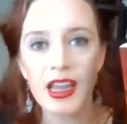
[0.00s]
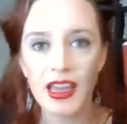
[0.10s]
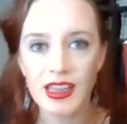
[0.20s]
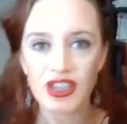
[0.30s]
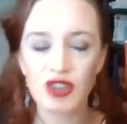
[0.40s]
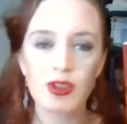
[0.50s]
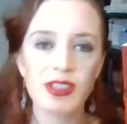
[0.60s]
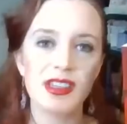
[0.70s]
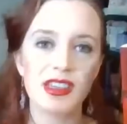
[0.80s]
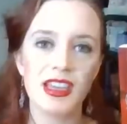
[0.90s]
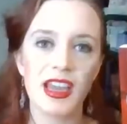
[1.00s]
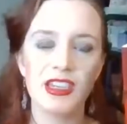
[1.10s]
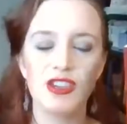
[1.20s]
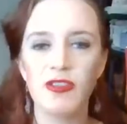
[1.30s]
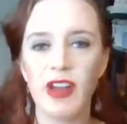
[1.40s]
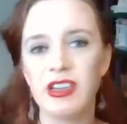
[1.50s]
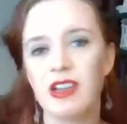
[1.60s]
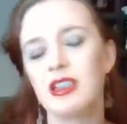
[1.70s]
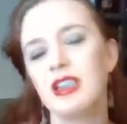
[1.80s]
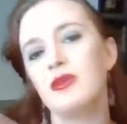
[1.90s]
And then twist at the end, you find
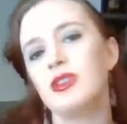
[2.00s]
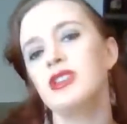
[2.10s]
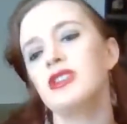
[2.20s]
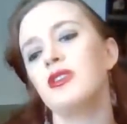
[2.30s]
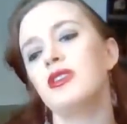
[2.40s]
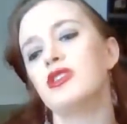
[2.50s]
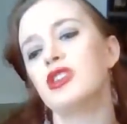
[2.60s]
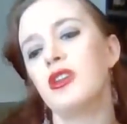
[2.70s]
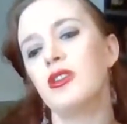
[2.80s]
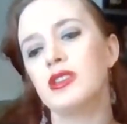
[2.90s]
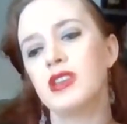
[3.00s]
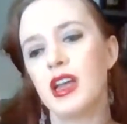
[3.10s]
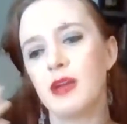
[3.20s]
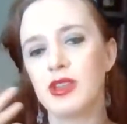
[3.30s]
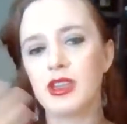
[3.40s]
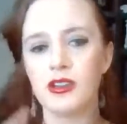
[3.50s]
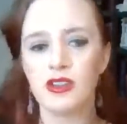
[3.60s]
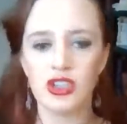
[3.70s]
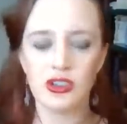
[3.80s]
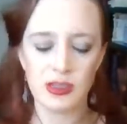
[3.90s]
out it was Scrooge the whole time when the
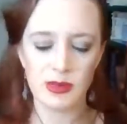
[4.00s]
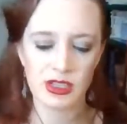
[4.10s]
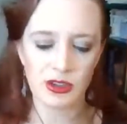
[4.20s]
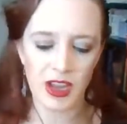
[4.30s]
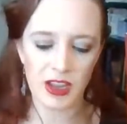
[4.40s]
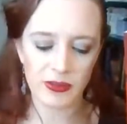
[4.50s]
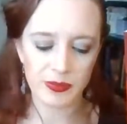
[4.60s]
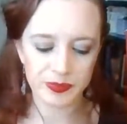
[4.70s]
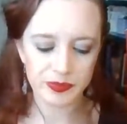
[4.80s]
ghost shows him his grave.